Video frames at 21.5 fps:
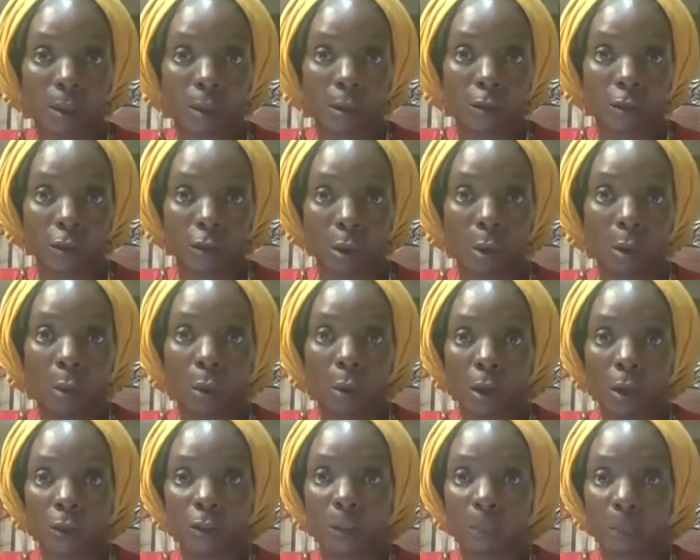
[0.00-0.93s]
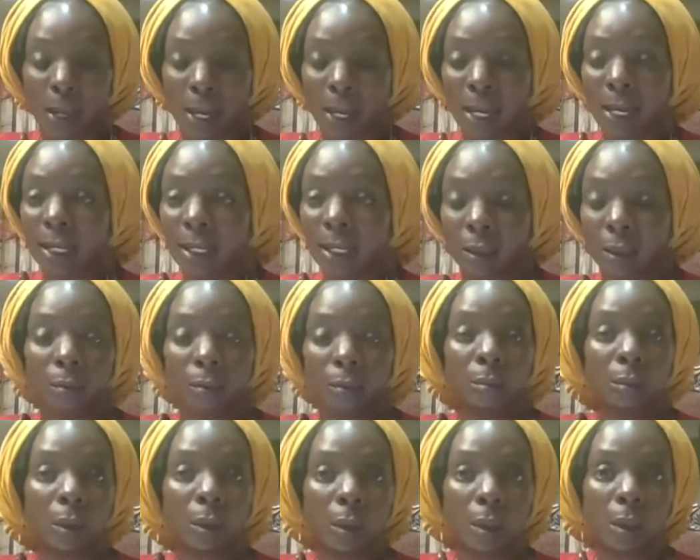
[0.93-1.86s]
So the
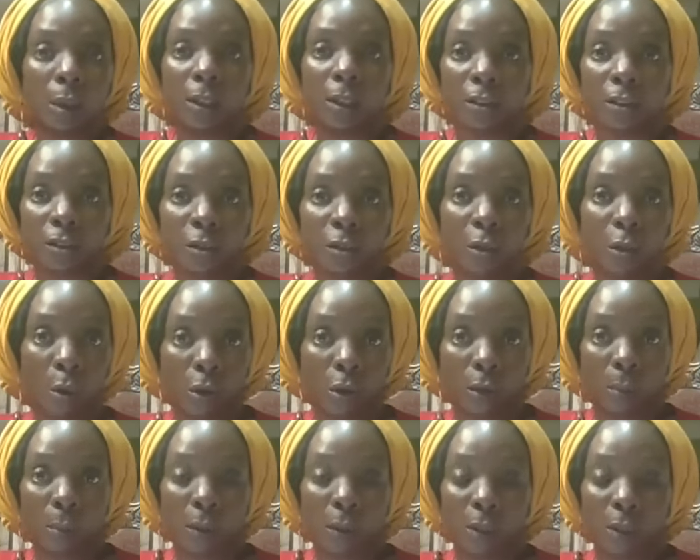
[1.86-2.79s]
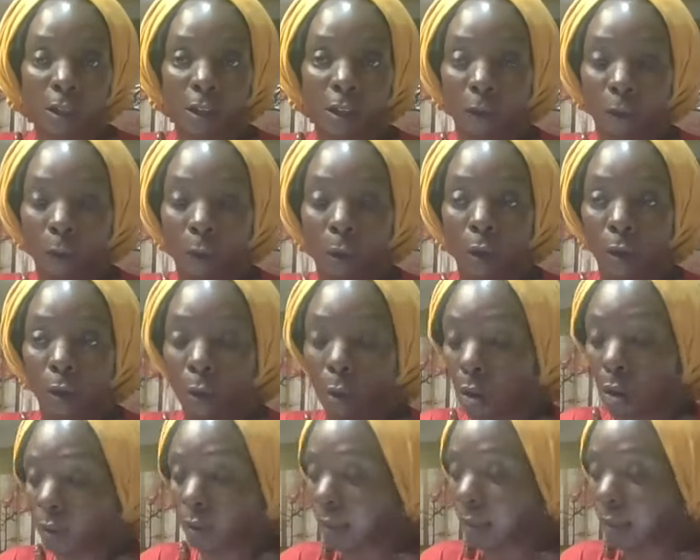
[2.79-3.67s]
pain is still going to be there for a long